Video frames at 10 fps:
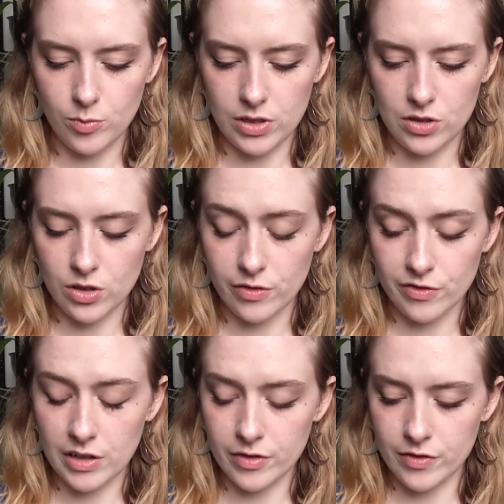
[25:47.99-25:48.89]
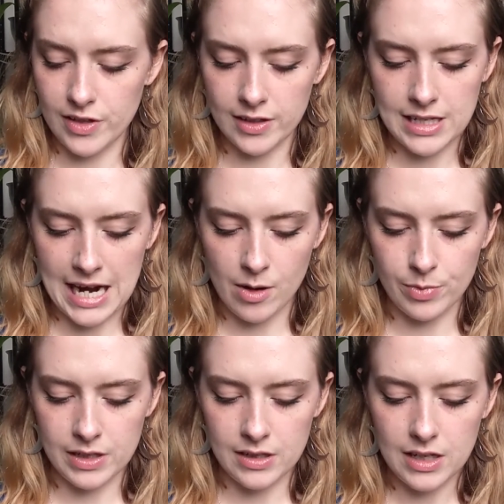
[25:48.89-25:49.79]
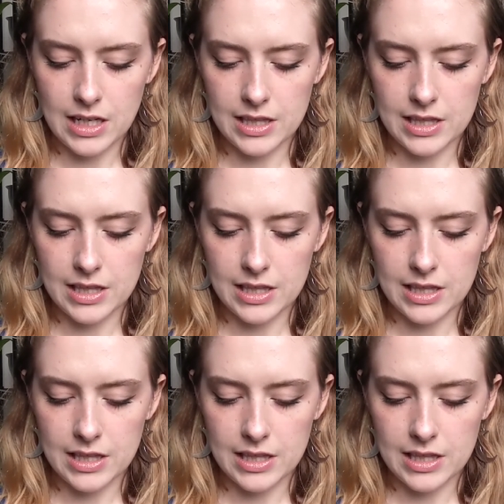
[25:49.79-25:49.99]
but it took forever for that to happen.